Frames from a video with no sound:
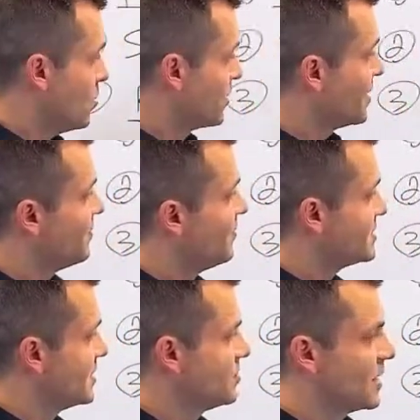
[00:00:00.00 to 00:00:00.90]
looking at
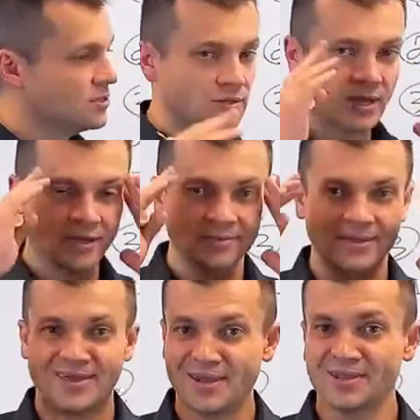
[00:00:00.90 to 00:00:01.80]
this and you're like, dude, I
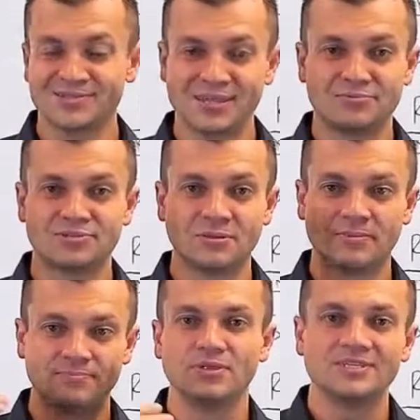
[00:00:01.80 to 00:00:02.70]
get it conceptually,
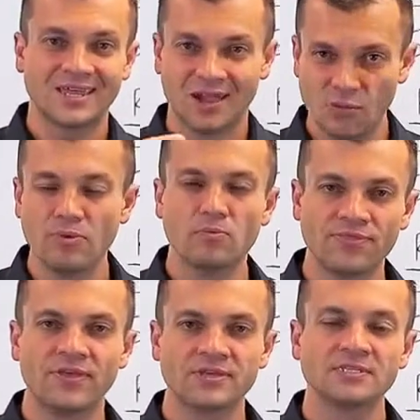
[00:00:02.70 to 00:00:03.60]
but please help me
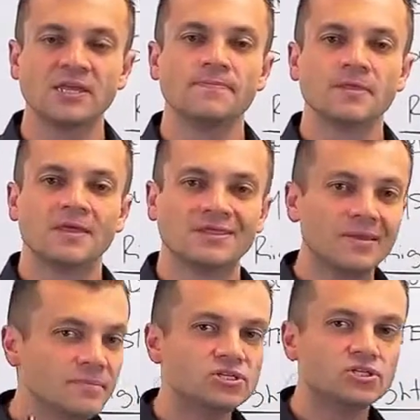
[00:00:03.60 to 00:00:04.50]
with this.
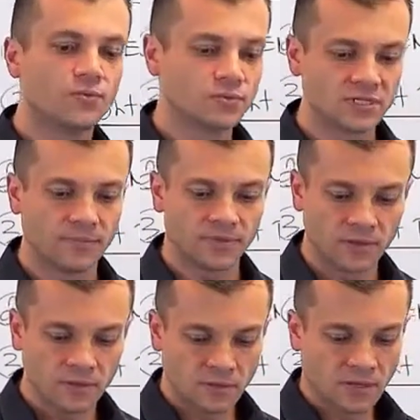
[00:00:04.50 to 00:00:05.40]
Let me show you
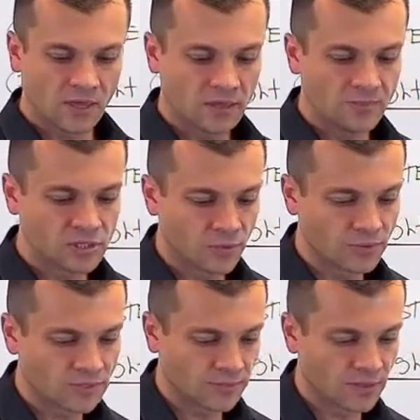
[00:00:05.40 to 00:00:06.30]
something, okay? Let me show
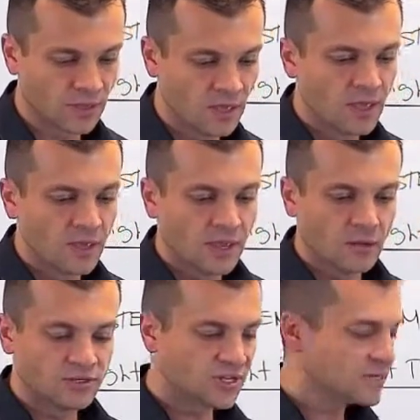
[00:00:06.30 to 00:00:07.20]
you something.
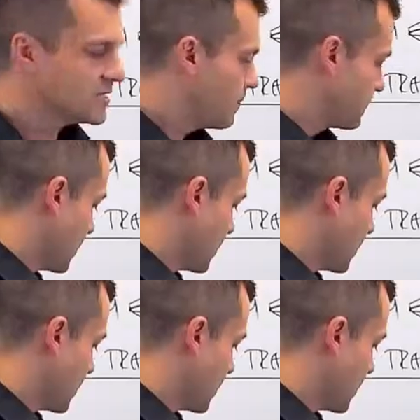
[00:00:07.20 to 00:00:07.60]
Now, check this out.